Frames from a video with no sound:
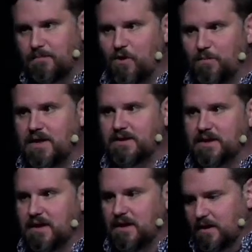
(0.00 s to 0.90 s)
in the moment.
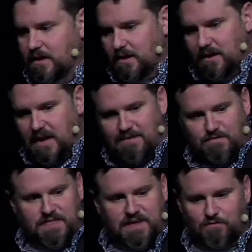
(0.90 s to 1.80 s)

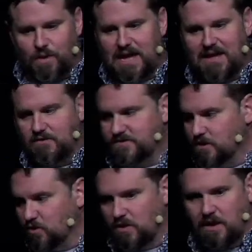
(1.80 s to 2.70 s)
Everything's wet, there's
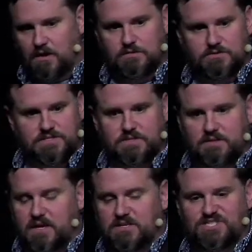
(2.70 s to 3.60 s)
no
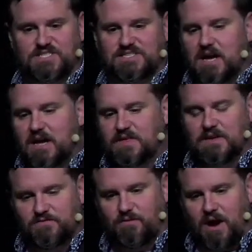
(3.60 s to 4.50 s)
clothes, there's just
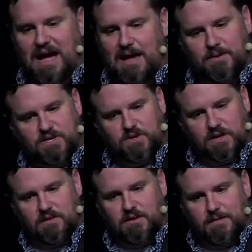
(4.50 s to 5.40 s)
nothing's right, but you
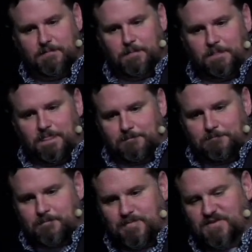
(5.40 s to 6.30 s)
can,
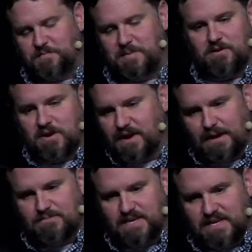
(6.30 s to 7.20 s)
the Spirit
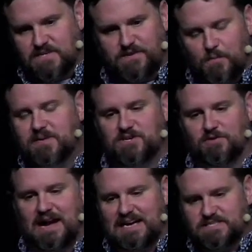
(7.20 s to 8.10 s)
comes and He just
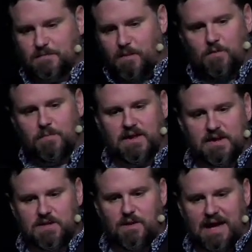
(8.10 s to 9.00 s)
opens your eyes in the
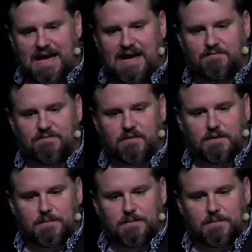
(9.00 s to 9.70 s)
moment and you have